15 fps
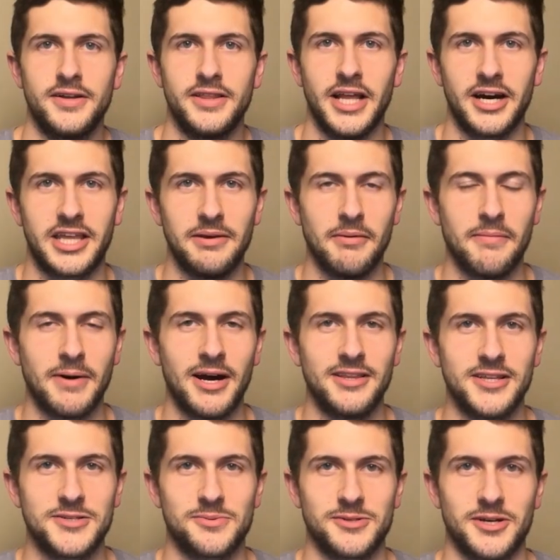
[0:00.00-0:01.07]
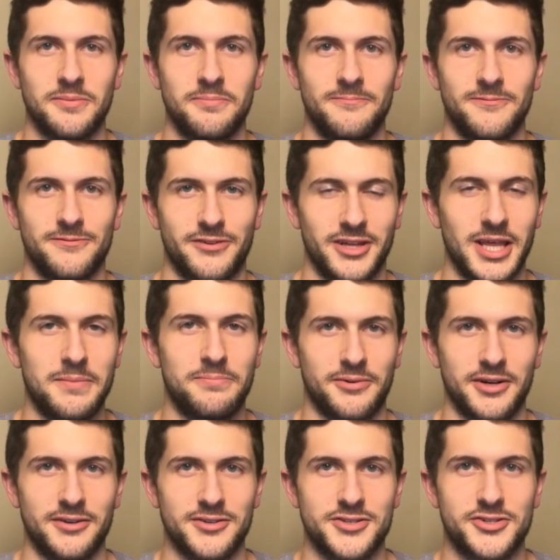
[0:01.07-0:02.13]
Now keep in mind, this was a really
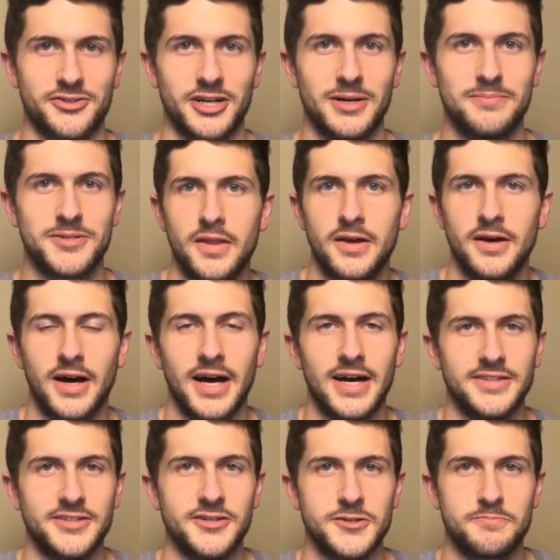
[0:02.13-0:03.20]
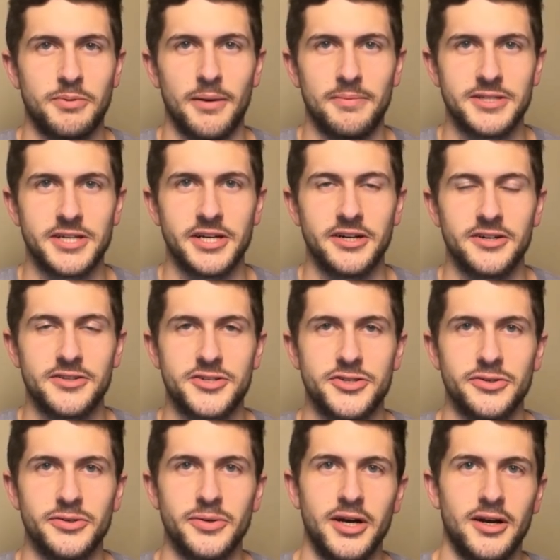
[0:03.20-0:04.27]
brittle script. I had to use Puppeteer
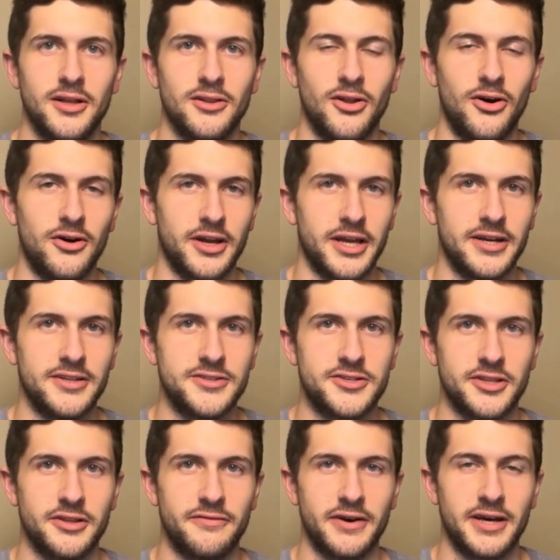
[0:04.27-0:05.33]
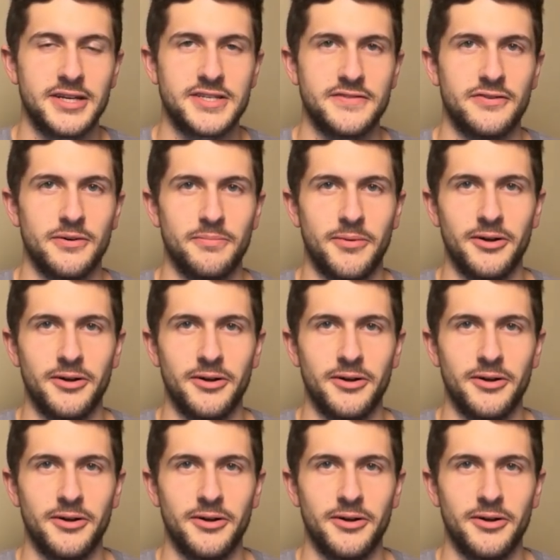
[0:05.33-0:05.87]
to log in to the Fantasy Football